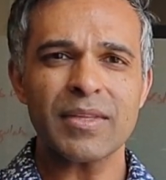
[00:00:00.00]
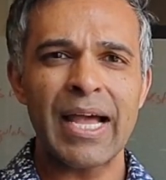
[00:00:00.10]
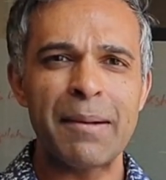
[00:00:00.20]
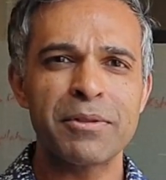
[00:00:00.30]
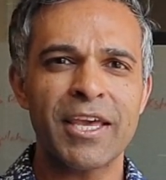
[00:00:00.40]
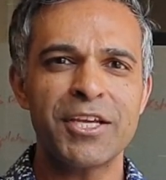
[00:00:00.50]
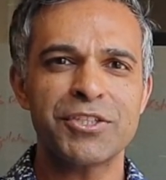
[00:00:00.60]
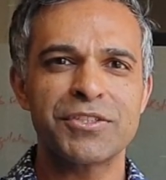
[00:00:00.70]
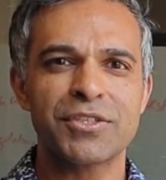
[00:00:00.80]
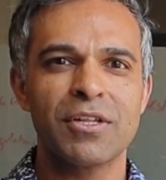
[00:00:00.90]

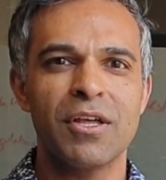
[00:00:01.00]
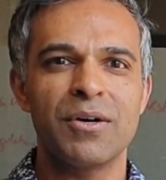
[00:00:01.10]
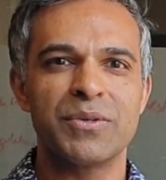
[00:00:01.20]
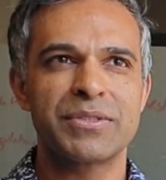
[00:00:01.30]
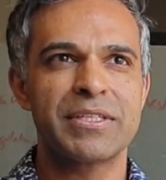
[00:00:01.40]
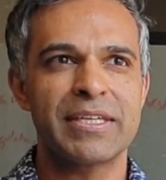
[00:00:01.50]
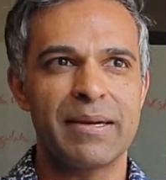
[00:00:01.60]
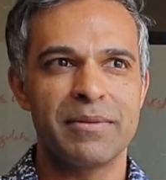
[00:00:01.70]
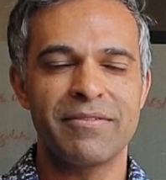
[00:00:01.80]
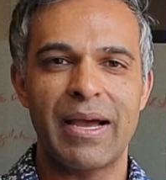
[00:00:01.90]
applications closed,
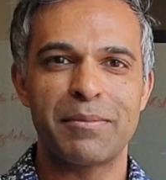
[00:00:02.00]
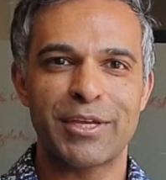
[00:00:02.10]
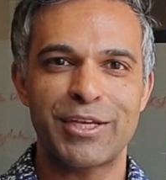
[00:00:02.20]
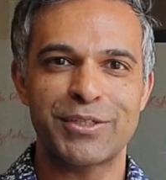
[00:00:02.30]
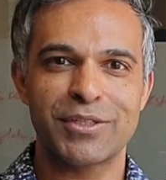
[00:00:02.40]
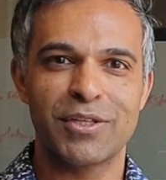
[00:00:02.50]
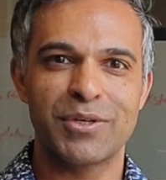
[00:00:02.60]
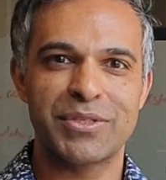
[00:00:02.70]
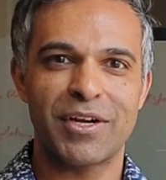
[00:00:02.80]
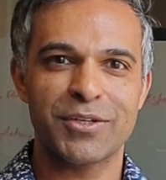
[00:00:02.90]
I believe applications
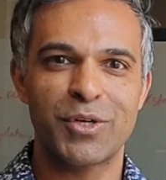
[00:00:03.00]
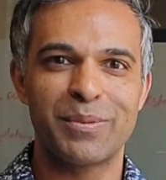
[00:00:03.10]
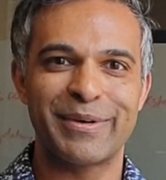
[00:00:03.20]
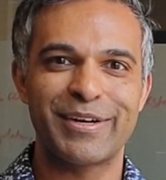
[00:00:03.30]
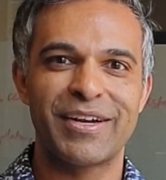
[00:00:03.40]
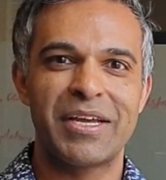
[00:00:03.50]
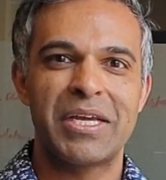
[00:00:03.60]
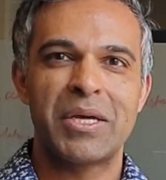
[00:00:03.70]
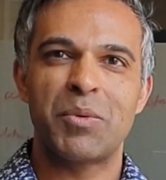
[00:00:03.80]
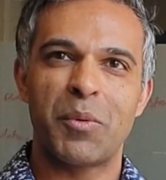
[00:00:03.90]
closed in October,
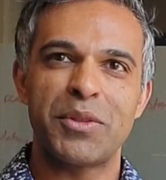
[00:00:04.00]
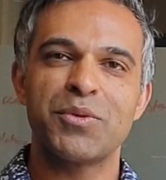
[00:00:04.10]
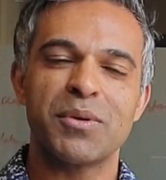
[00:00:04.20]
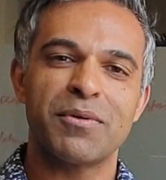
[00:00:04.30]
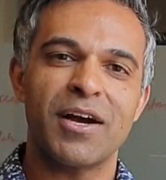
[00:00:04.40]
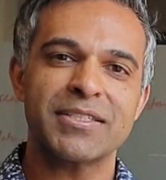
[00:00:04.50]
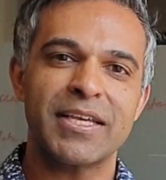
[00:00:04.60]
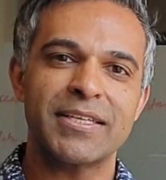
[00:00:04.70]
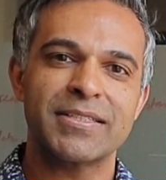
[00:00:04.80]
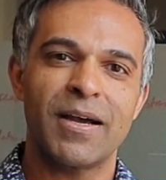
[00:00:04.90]
we went through the
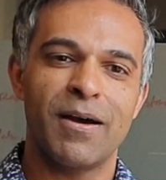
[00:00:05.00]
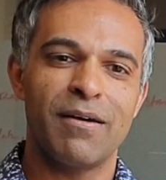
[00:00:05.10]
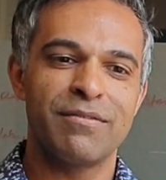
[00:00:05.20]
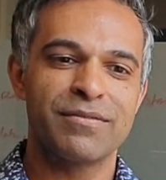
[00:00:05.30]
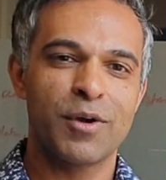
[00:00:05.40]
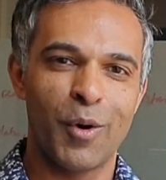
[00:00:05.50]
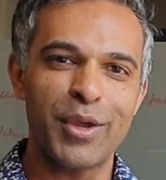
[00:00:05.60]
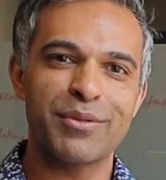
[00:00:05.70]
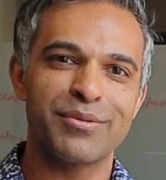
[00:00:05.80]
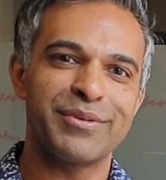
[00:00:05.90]
process of
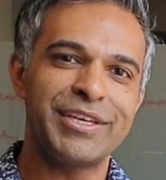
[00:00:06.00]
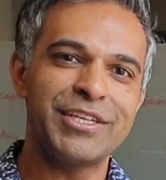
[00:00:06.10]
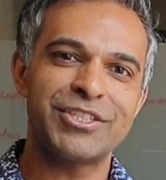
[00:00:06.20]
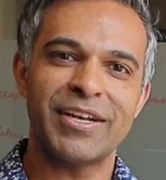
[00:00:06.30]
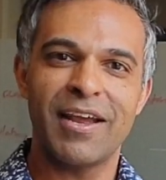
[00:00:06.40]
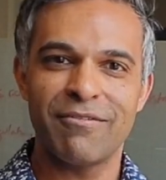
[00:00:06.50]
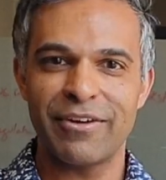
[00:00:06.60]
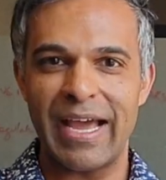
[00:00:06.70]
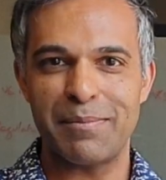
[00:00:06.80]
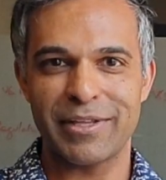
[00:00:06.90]
going through each and
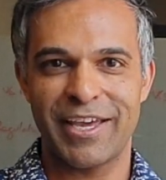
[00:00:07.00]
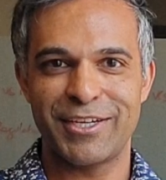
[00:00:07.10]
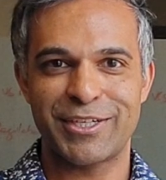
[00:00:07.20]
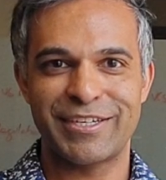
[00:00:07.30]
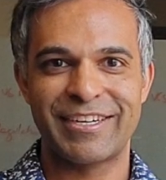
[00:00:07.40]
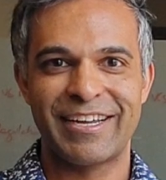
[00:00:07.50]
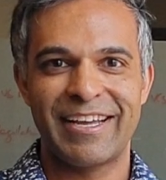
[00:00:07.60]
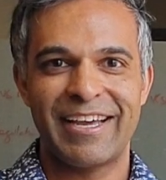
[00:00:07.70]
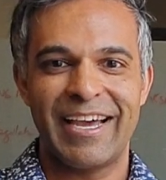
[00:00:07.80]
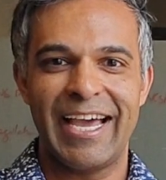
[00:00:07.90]
every application
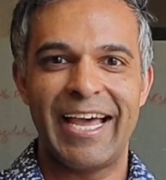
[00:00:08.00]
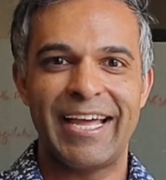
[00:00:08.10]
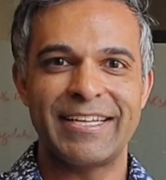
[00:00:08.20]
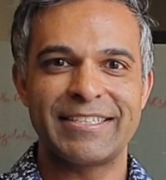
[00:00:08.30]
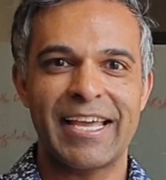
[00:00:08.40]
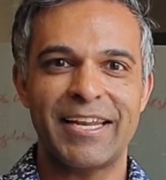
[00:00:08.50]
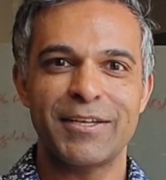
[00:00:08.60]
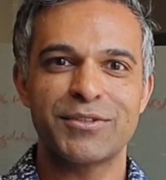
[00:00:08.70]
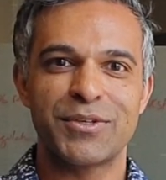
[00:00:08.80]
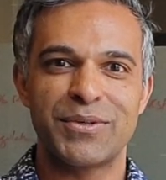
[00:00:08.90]
and
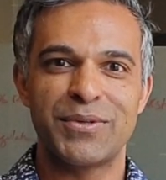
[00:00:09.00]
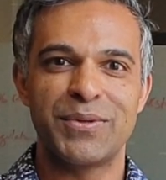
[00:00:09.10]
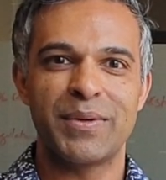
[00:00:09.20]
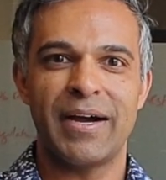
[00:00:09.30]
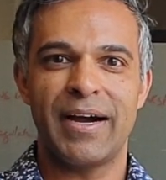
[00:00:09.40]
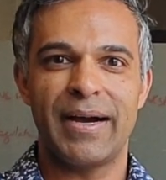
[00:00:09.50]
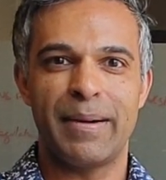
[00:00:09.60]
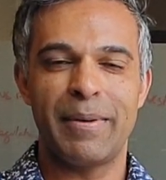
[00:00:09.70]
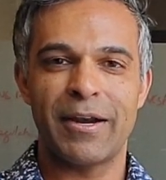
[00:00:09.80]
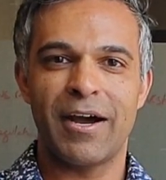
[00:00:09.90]
getting to
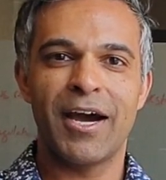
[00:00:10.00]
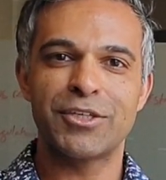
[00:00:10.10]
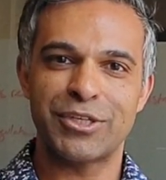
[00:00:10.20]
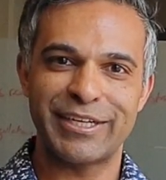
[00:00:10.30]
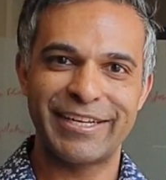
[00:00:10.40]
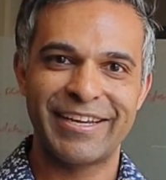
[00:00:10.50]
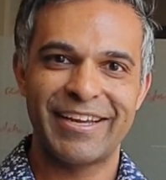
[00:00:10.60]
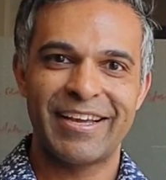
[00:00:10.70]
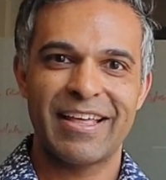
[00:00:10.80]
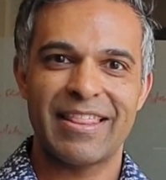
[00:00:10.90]
about 100
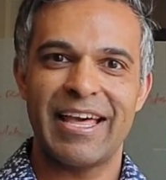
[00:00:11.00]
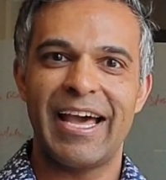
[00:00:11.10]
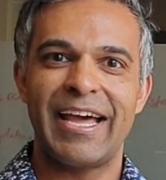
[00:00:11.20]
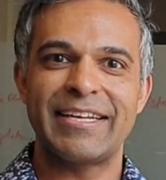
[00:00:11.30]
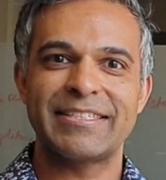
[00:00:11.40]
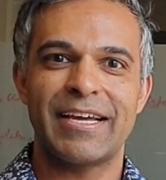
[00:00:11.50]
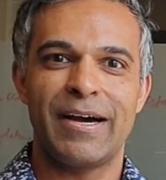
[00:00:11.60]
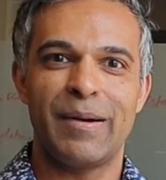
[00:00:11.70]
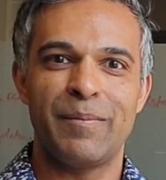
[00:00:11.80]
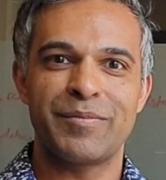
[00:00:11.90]
that
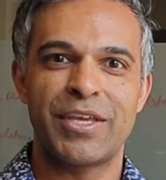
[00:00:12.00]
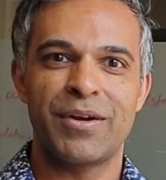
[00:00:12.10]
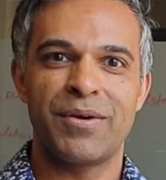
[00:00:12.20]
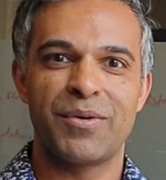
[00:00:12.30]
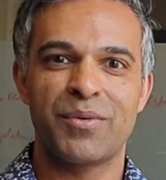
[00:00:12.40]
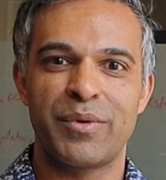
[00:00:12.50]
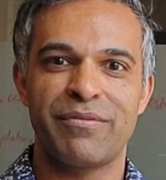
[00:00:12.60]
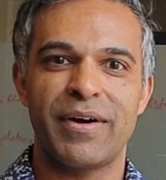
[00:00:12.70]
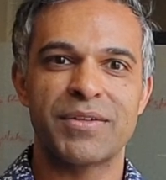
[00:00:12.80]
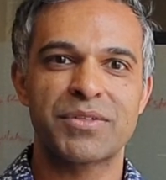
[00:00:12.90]
we
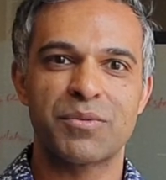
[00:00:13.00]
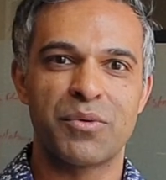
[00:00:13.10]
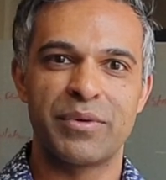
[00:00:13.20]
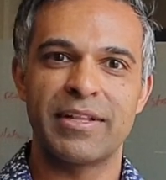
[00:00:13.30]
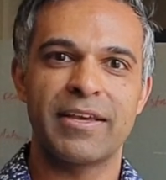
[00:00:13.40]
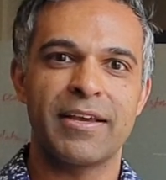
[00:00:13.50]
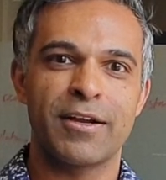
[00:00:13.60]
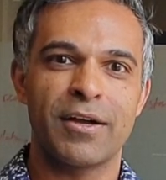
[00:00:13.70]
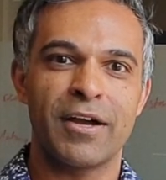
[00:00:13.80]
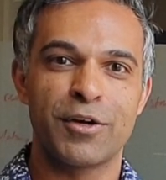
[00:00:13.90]
felt were really
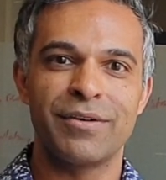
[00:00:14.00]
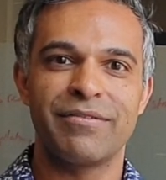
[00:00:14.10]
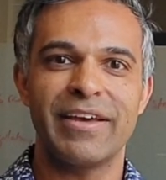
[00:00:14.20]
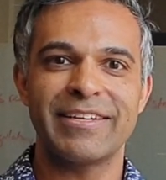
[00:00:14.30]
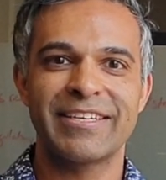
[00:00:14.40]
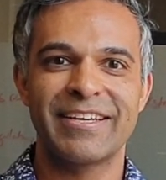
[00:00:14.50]
a good fit.